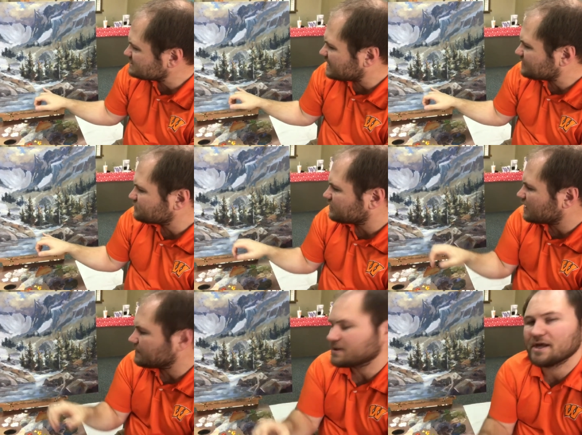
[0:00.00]
is actually a
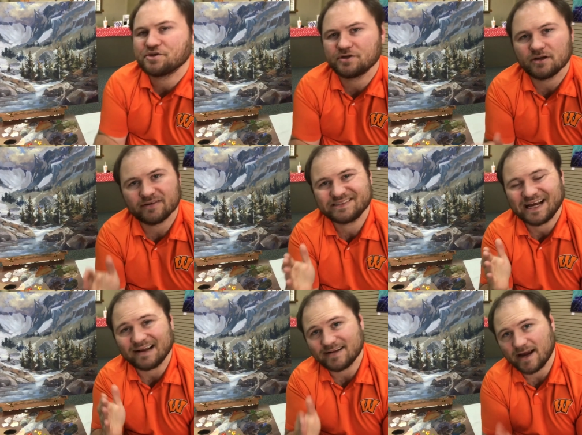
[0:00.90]
combination of
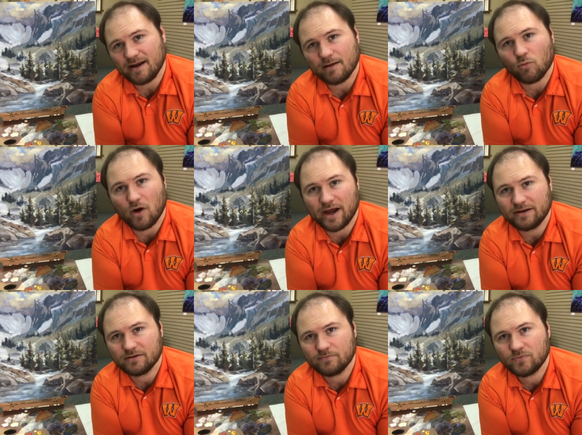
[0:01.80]
titanium
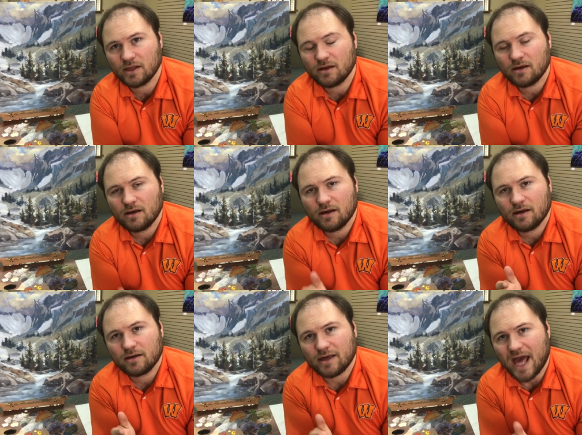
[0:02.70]
white,
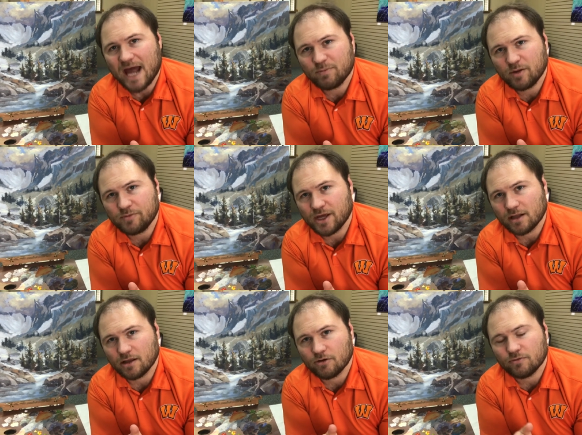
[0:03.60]
cadmium
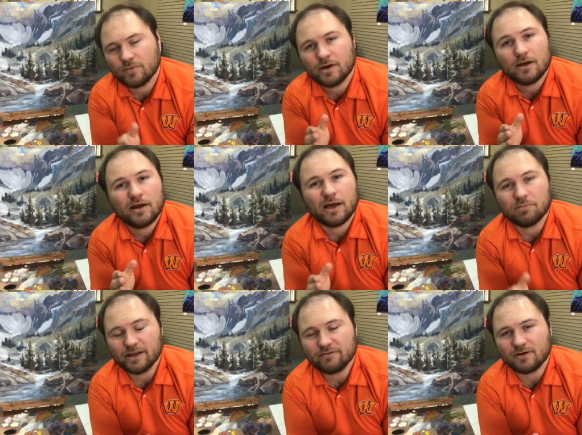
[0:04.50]
yellow, and
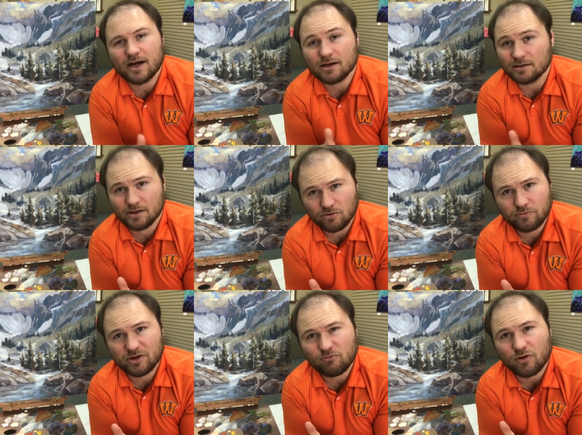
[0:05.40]
believe it or not, a little
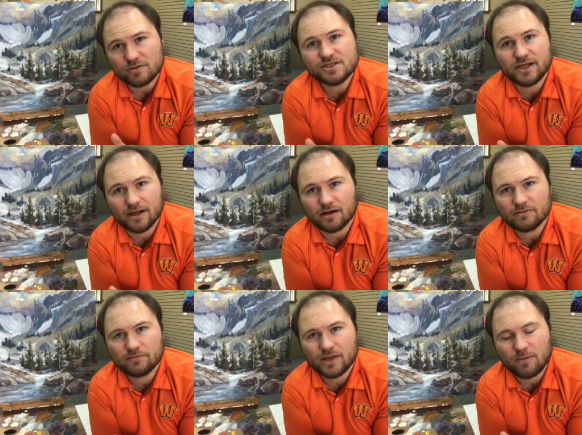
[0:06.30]
bit of burnt sienna.
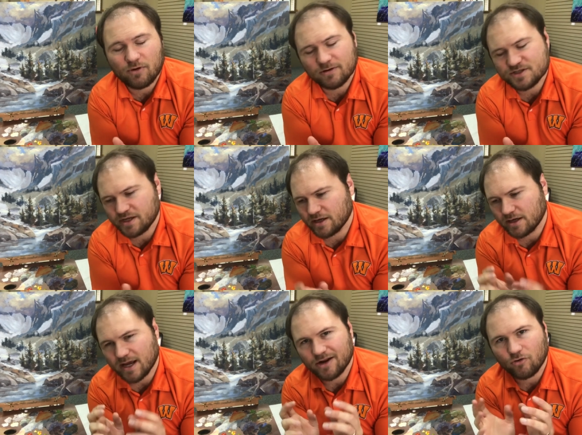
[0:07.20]
That burnt
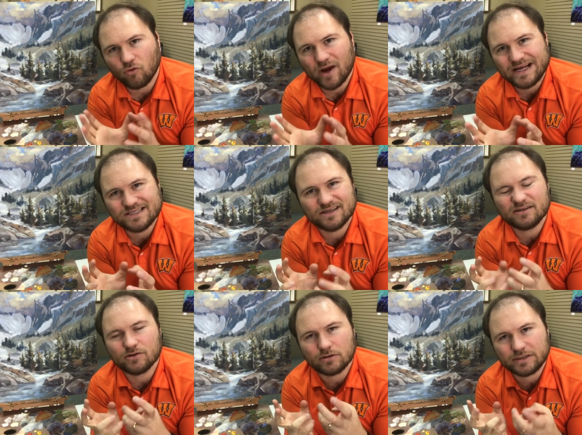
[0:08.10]
sienna kind of grays
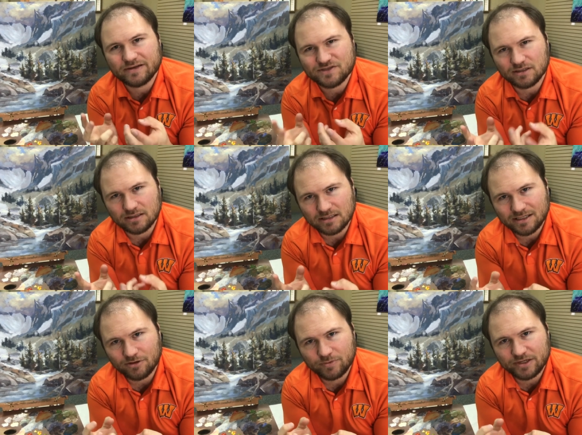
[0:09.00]
it or gives it a
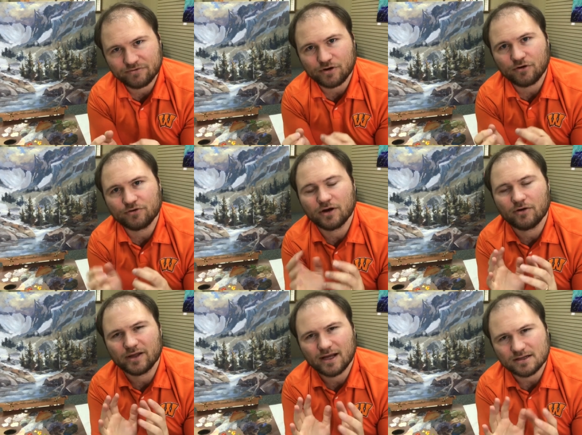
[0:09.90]
little bit of an earth
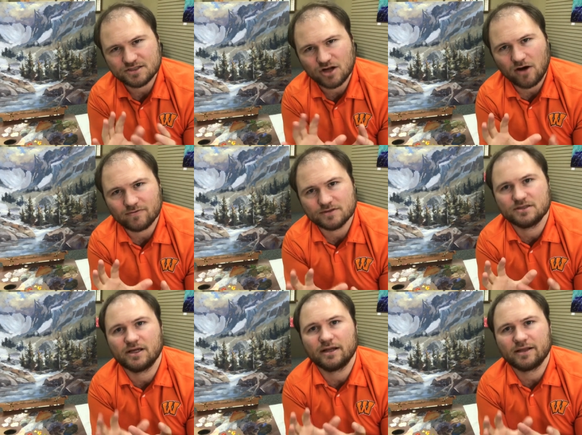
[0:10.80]
tone. It kind of
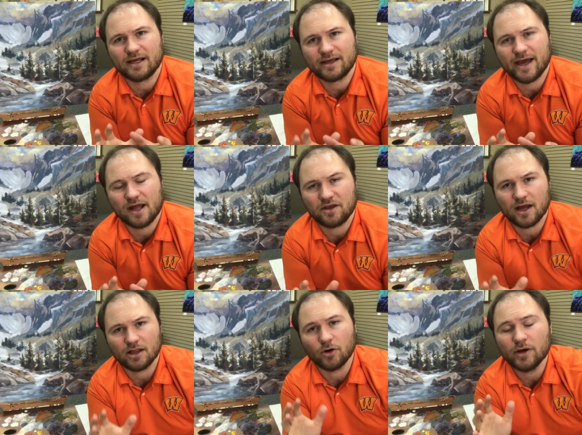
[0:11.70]
softens that cad
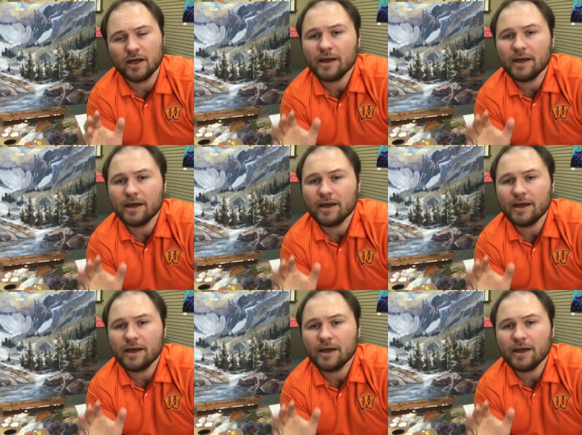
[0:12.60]
yellow.